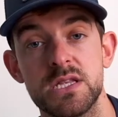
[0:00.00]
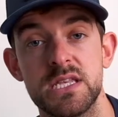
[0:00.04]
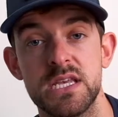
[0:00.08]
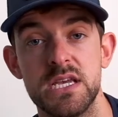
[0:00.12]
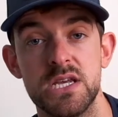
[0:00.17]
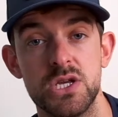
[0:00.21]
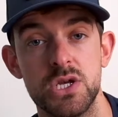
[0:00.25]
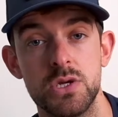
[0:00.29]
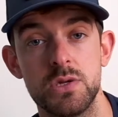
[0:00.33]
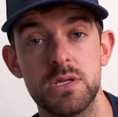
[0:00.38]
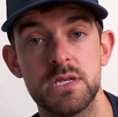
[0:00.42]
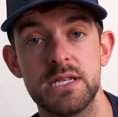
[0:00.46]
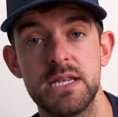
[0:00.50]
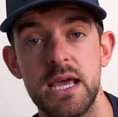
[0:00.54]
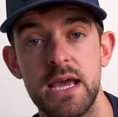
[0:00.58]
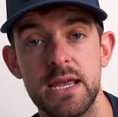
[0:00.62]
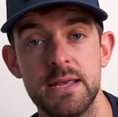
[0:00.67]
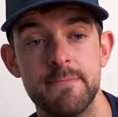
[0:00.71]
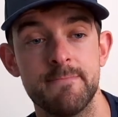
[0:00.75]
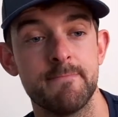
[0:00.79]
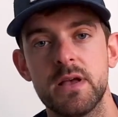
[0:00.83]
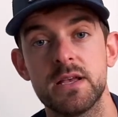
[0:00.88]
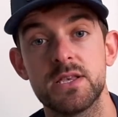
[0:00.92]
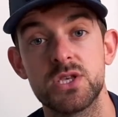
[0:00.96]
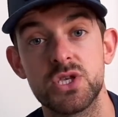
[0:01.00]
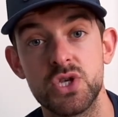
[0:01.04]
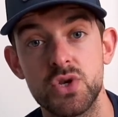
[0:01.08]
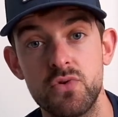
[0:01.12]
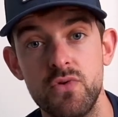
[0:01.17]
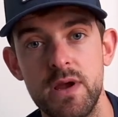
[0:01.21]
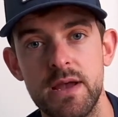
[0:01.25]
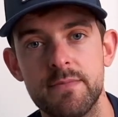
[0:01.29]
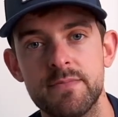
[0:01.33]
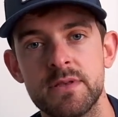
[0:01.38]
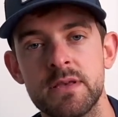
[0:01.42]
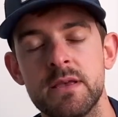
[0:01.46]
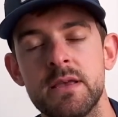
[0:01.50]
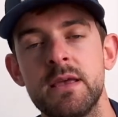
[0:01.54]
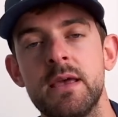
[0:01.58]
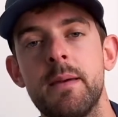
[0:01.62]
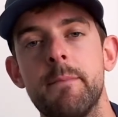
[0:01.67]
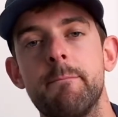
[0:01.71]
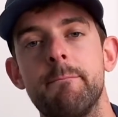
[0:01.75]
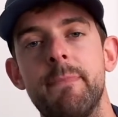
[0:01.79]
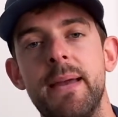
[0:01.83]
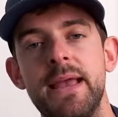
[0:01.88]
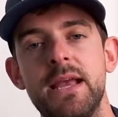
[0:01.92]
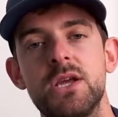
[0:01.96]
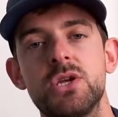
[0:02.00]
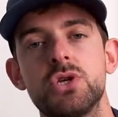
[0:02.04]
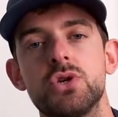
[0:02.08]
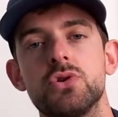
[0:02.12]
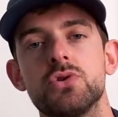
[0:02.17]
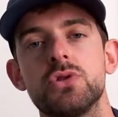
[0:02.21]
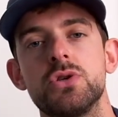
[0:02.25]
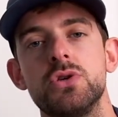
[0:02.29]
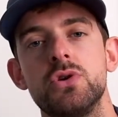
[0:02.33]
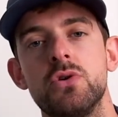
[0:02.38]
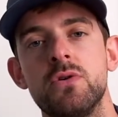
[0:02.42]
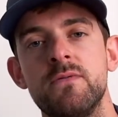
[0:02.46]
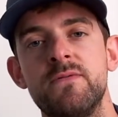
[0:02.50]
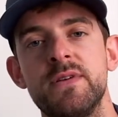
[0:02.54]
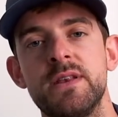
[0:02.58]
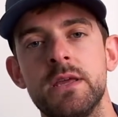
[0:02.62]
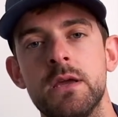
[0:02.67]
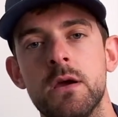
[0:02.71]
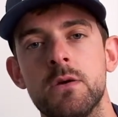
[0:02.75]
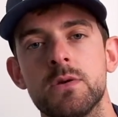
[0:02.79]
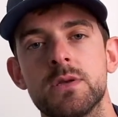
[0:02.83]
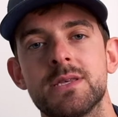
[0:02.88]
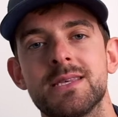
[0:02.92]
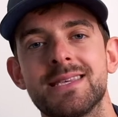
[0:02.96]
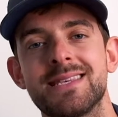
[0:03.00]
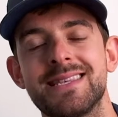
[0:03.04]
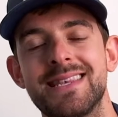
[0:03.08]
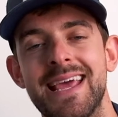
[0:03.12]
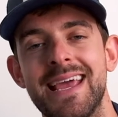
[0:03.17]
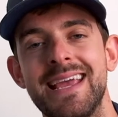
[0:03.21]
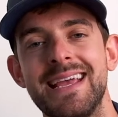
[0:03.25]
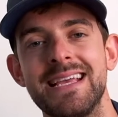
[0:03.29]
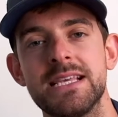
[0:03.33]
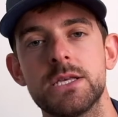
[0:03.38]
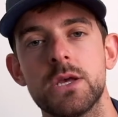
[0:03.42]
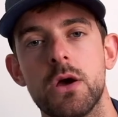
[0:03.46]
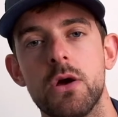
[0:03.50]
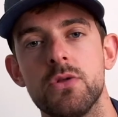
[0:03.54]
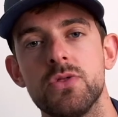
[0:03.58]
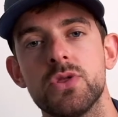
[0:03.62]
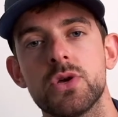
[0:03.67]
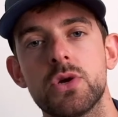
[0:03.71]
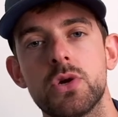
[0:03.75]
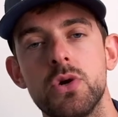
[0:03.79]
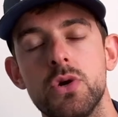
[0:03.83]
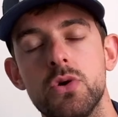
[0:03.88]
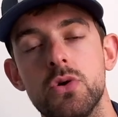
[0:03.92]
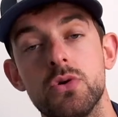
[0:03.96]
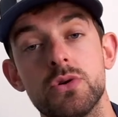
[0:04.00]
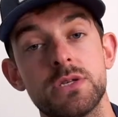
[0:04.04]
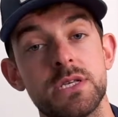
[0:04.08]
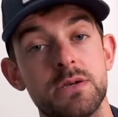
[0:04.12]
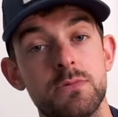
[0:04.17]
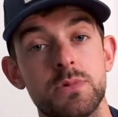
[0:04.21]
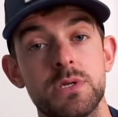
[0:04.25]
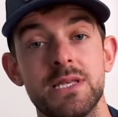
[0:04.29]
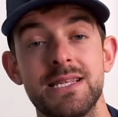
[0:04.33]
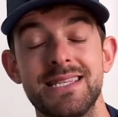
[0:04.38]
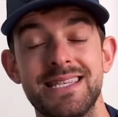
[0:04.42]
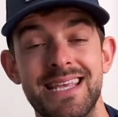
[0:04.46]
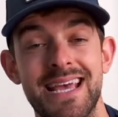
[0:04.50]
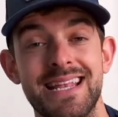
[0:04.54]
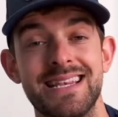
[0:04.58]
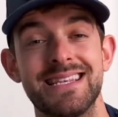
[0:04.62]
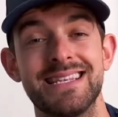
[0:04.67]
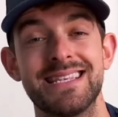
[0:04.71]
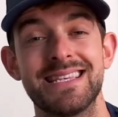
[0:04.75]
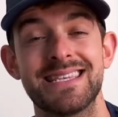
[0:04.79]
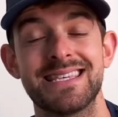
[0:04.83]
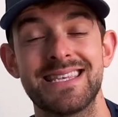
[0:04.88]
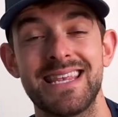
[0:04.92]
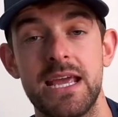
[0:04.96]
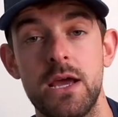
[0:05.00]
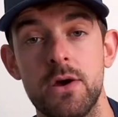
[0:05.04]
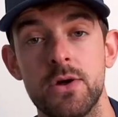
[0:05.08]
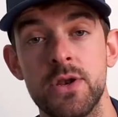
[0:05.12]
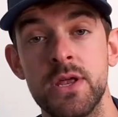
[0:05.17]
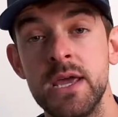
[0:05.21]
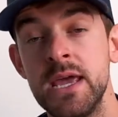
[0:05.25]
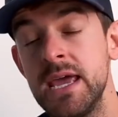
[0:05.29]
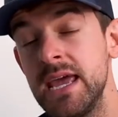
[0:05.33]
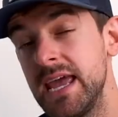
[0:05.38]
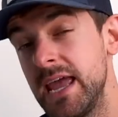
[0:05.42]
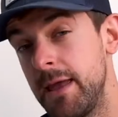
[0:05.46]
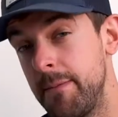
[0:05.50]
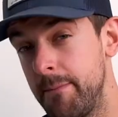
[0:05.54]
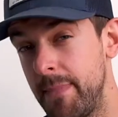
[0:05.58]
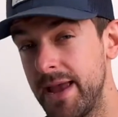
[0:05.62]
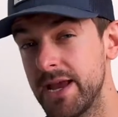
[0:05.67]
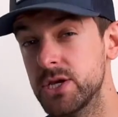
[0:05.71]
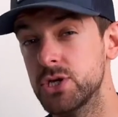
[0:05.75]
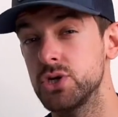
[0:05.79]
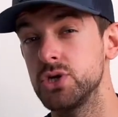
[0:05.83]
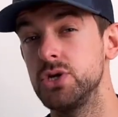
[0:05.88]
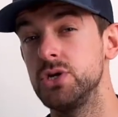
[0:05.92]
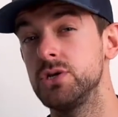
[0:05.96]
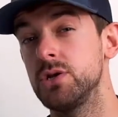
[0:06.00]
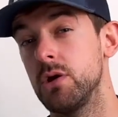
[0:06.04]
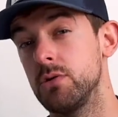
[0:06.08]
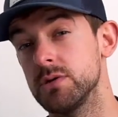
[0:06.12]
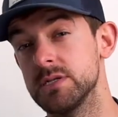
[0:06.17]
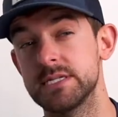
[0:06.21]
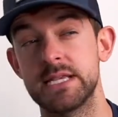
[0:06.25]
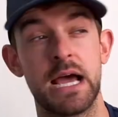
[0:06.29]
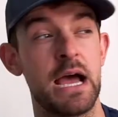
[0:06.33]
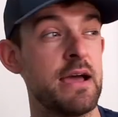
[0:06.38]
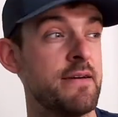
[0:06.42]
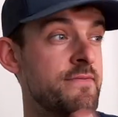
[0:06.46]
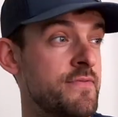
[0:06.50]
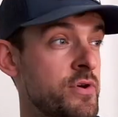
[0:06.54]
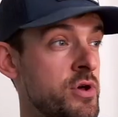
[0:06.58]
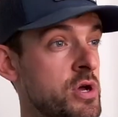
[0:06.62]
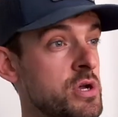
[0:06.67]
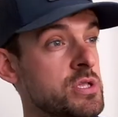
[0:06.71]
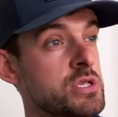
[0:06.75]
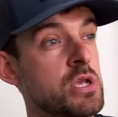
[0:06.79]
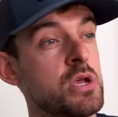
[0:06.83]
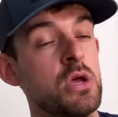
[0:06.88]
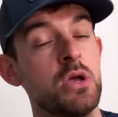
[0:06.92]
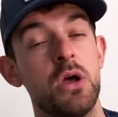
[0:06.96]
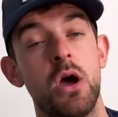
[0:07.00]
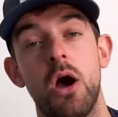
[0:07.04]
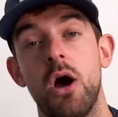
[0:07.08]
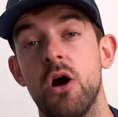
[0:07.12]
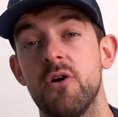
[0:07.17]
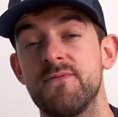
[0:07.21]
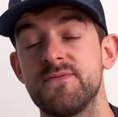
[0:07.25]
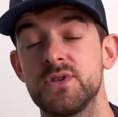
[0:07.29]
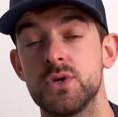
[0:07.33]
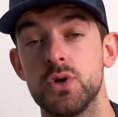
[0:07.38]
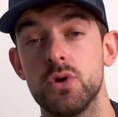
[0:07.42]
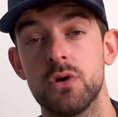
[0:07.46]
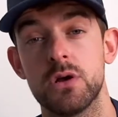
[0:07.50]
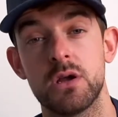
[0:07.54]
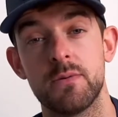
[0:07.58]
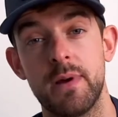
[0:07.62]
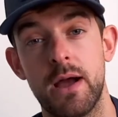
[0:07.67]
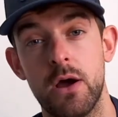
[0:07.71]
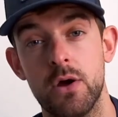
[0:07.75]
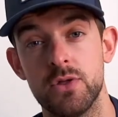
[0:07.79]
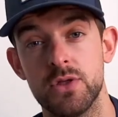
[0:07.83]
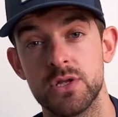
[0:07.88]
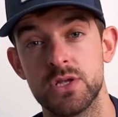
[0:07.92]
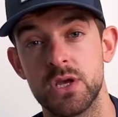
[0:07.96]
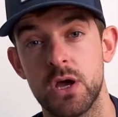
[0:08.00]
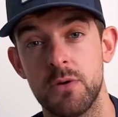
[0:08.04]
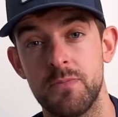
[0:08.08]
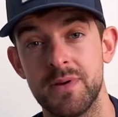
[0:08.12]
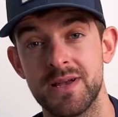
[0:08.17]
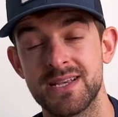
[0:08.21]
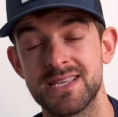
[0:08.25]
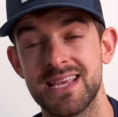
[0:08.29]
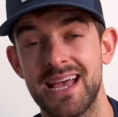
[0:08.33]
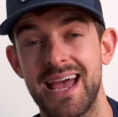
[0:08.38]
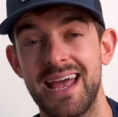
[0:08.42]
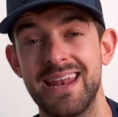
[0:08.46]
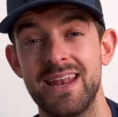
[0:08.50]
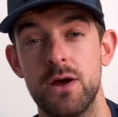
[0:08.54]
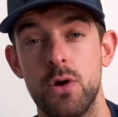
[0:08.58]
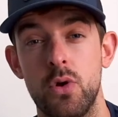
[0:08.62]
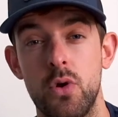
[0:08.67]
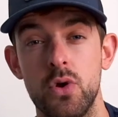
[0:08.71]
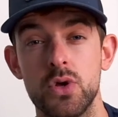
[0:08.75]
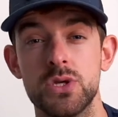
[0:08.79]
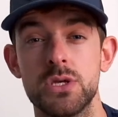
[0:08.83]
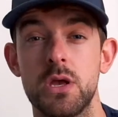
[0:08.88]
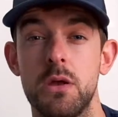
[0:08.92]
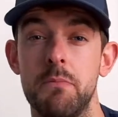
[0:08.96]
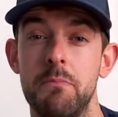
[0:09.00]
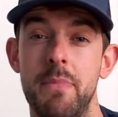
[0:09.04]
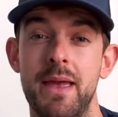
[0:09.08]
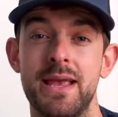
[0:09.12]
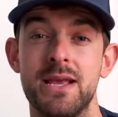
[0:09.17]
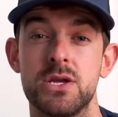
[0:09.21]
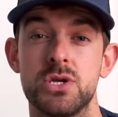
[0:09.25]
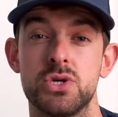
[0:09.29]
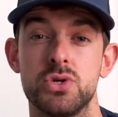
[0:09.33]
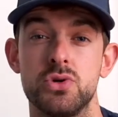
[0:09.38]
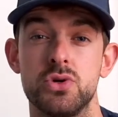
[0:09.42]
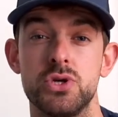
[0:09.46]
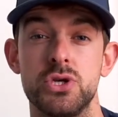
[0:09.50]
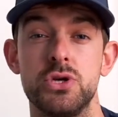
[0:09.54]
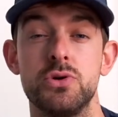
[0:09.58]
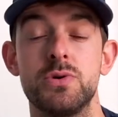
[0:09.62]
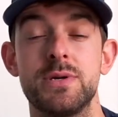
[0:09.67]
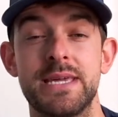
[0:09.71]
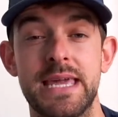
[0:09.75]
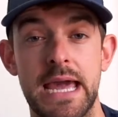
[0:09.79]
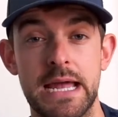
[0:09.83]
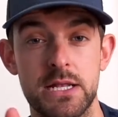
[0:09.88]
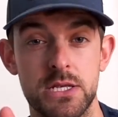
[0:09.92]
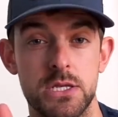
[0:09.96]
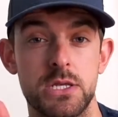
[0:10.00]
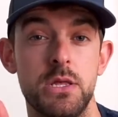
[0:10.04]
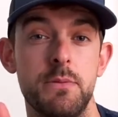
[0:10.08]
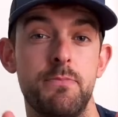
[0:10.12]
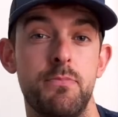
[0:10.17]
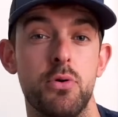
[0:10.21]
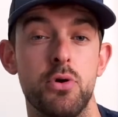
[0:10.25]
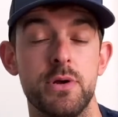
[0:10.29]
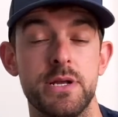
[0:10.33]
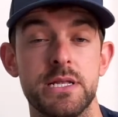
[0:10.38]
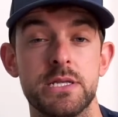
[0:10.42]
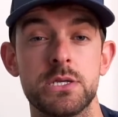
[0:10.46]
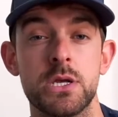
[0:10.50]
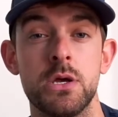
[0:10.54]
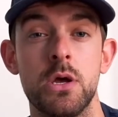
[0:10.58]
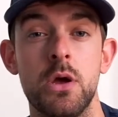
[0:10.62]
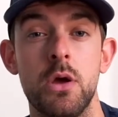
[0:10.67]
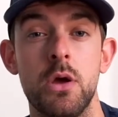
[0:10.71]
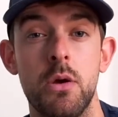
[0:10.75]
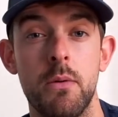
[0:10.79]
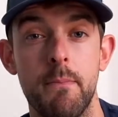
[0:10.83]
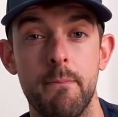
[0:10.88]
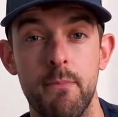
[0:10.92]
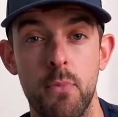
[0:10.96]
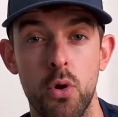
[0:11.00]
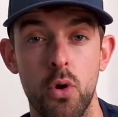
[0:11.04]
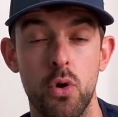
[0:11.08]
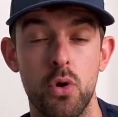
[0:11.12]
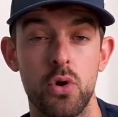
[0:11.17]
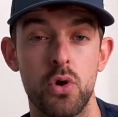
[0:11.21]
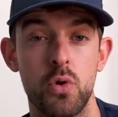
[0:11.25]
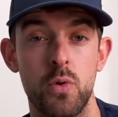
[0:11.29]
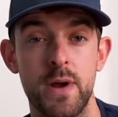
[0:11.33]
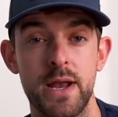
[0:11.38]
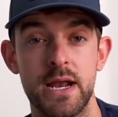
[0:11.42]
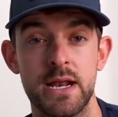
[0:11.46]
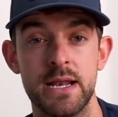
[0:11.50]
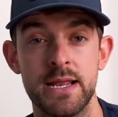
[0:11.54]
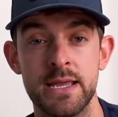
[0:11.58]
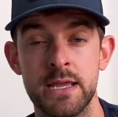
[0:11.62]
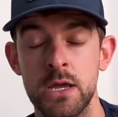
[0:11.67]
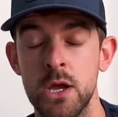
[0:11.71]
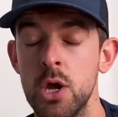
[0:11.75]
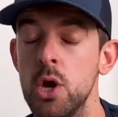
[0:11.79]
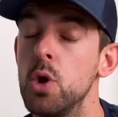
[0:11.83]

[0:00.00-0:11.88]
teach you today. A script makes sure that your video stays on the course it was intended to stay on. It makes sure you don't divert off talking about other topics, and it also makes sure you get to the point more quickly.